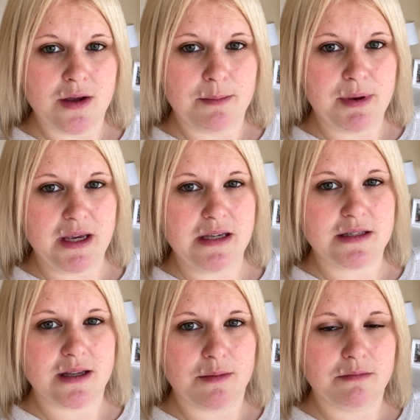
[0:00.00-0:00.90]

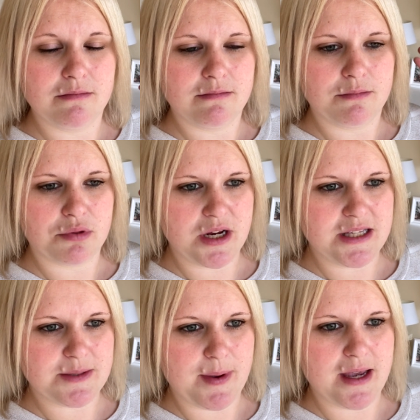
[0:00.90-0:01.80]
peace,
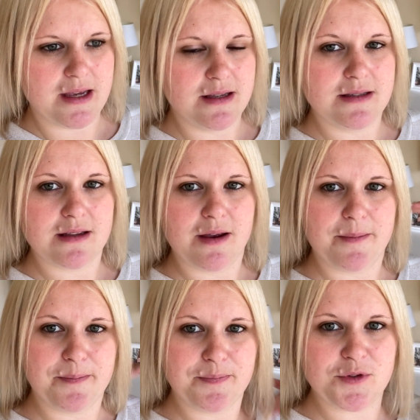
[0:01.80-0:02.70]
brain space,
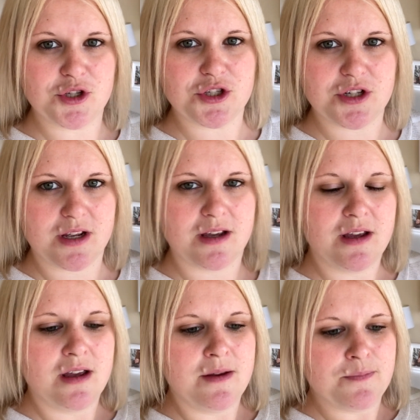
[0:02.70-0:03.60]
just to
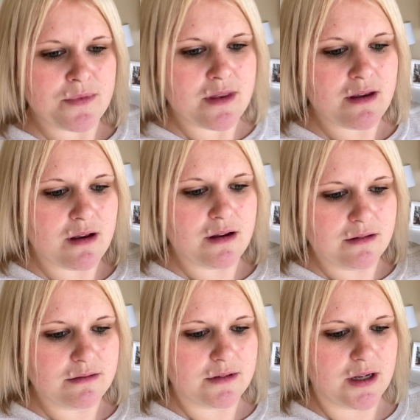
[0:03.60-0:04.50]

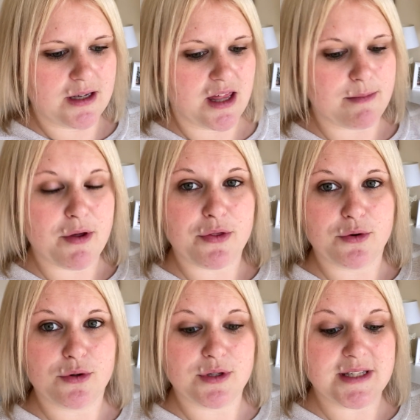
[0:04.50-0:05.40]
gather my
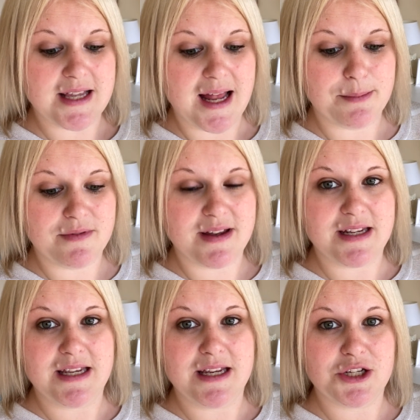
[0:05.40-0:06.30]
thoughts and be
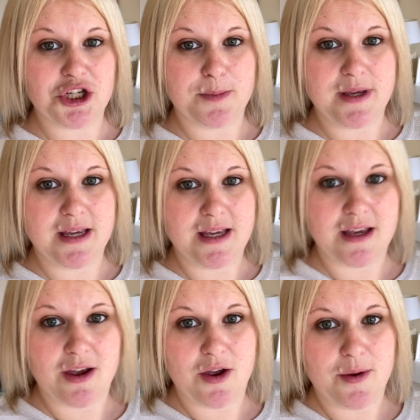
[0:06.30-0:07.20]
ready to
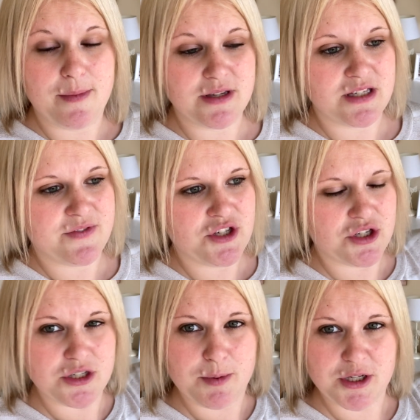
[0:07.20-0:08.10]
be as
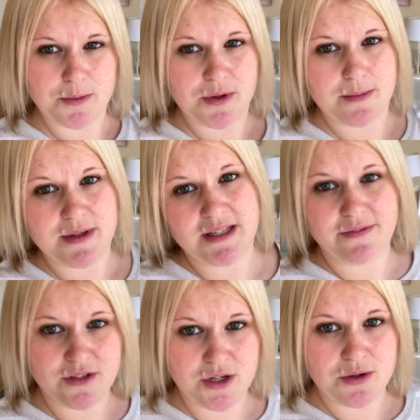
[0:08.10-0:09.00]
efficient as possible with them this
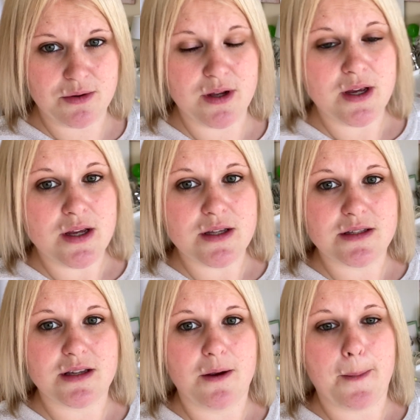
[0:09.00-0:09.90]
afternoon.
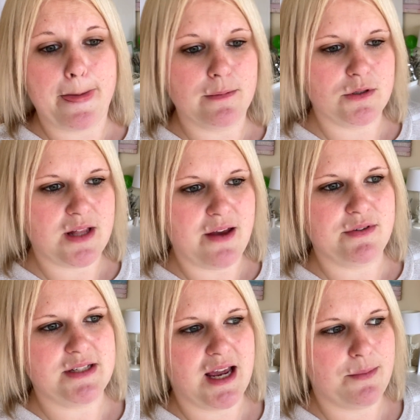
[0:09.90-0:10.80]
So we do that
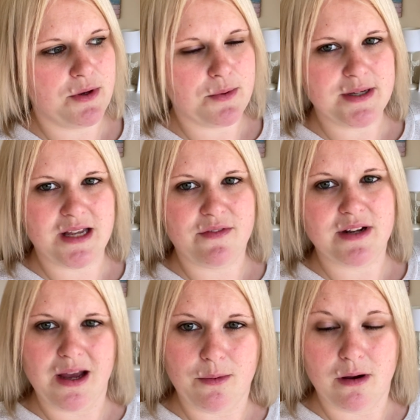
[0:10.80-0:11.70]
every day. We always have an
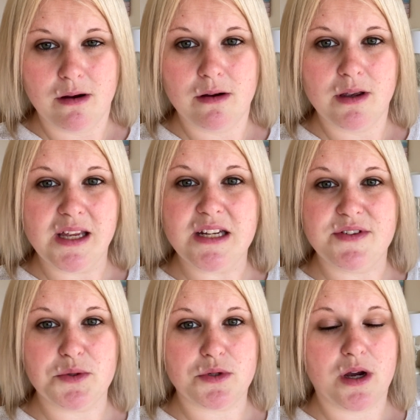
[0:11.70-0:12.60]
hour
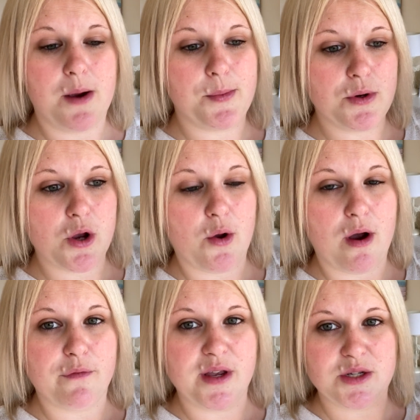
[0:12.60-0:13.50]
individual time. We all go
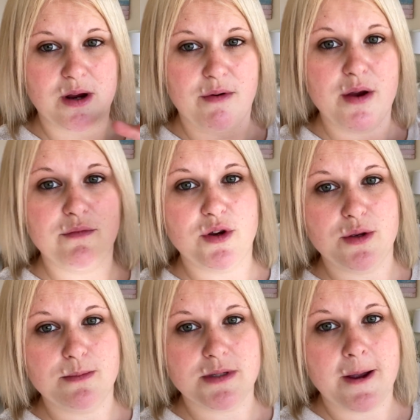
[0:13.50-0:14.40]
off into our own
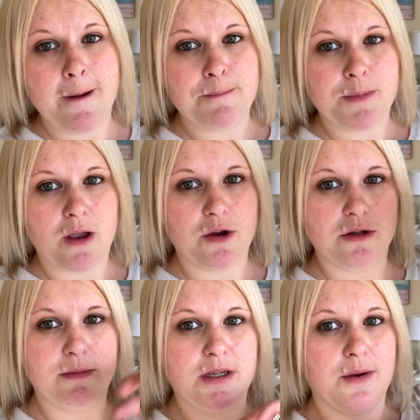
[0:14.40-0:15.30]
rooms. I
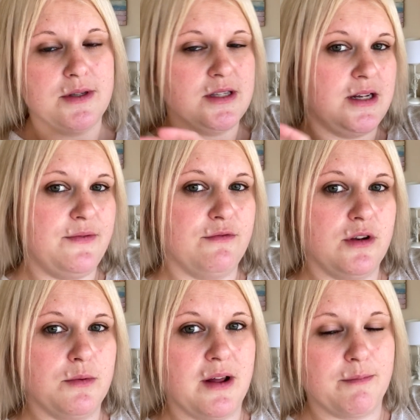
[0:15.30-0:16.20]
normally go into the living
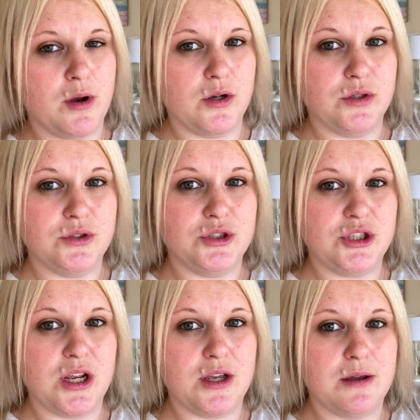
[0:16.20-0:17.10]
room and have my
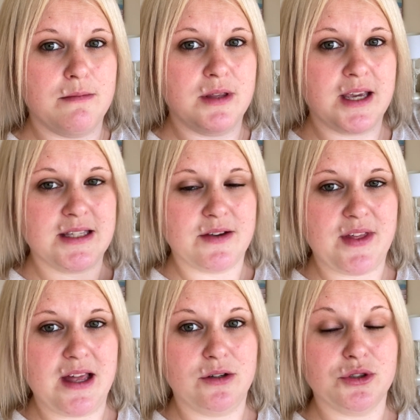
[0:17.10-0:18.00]
lunch. The kids have
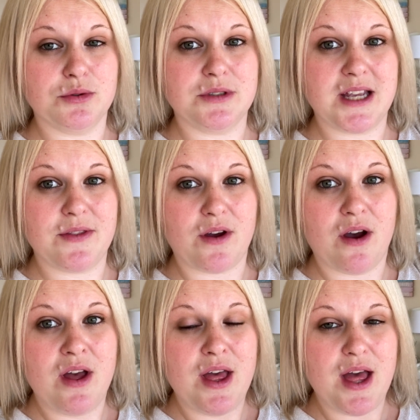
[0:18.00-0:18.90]
their lunch all together,
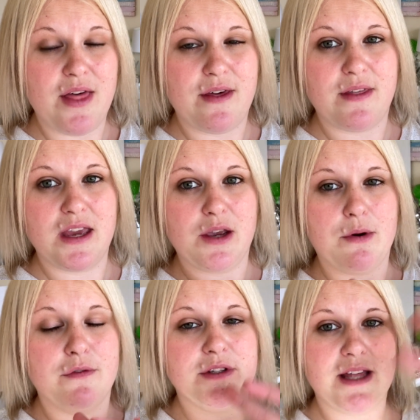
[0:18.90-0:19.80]
and then they go
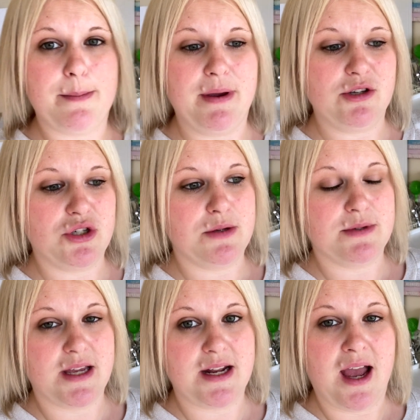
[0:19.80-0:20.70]
off to their bedrooms
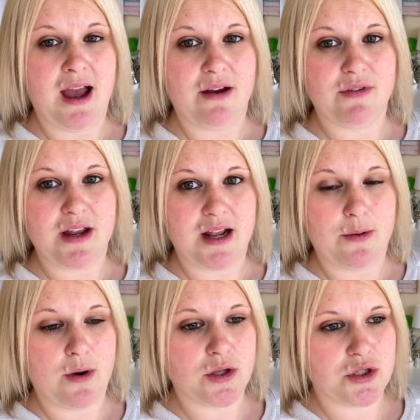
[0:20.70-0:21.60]
and have an
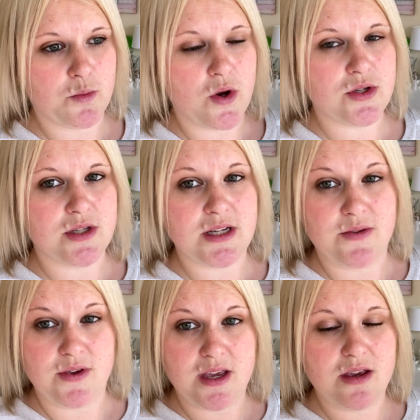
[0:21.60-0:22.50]
hour to watch the
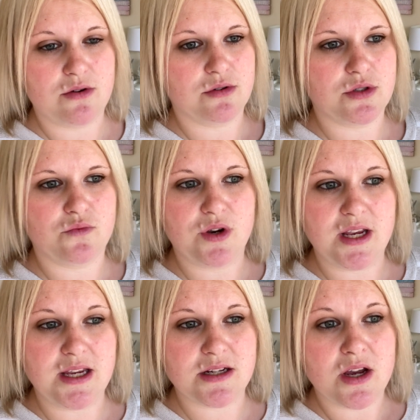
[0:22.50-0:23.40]
TV or to
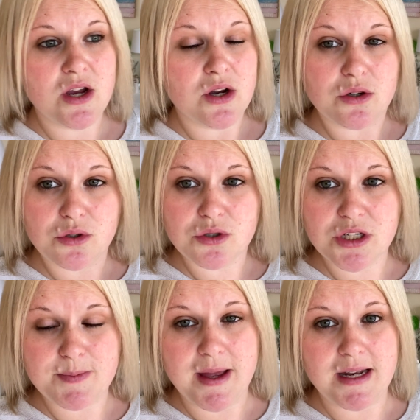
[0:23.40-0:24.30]
read or to
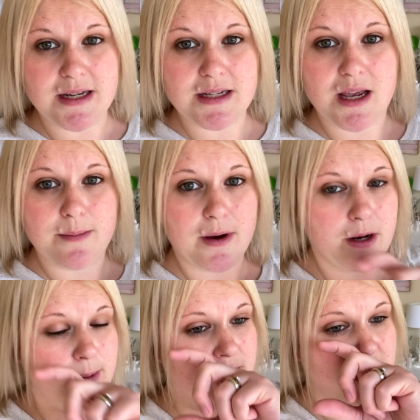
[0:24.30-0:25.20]
spend on
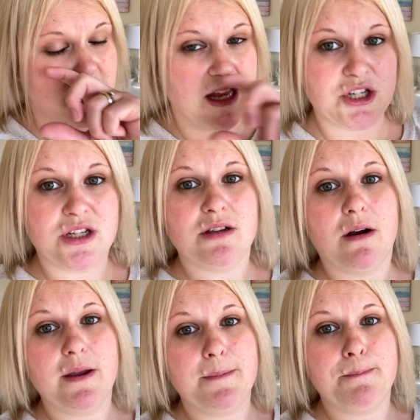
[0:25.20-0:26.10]
a bit of their gadget
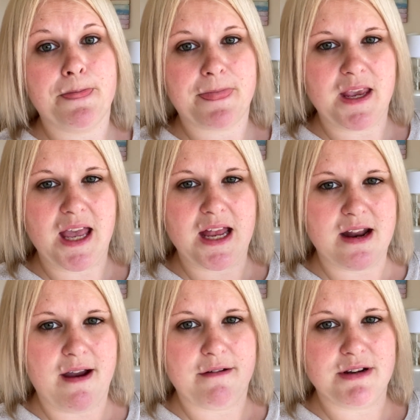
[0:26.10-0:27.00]
time. They get an
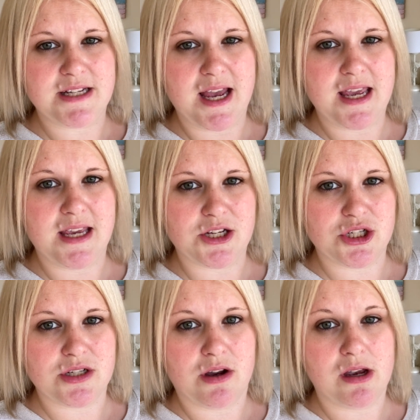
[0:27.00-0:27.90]
hour a day
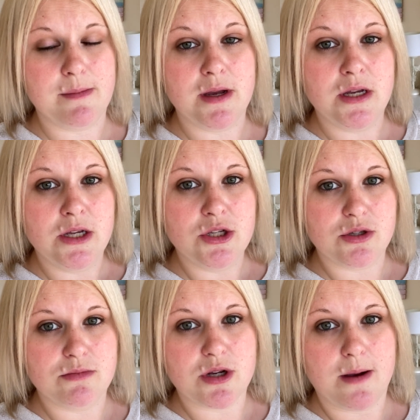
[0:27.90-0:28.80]
gadget time.
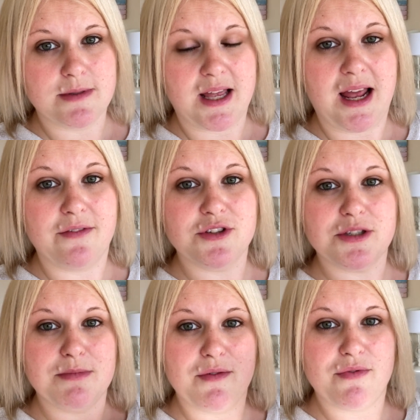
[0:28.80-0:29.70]
Sometimes I'll have
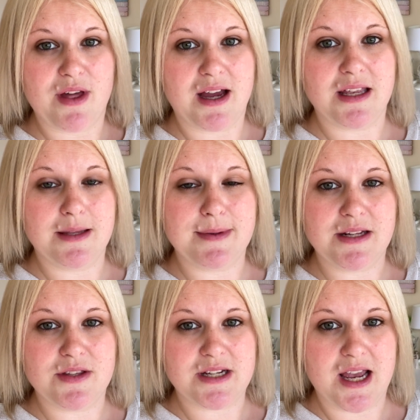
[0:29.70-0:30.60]
some of that in the middle
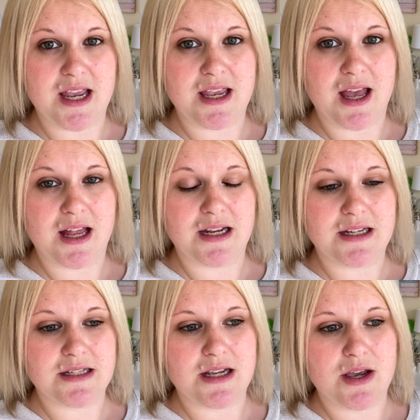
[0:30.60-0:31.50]
of the day,
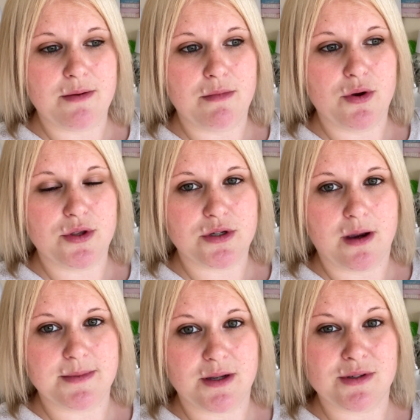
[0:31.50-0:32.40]
and other
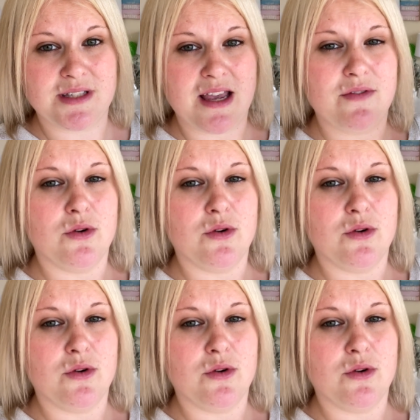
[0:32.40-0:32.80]
times I'll save it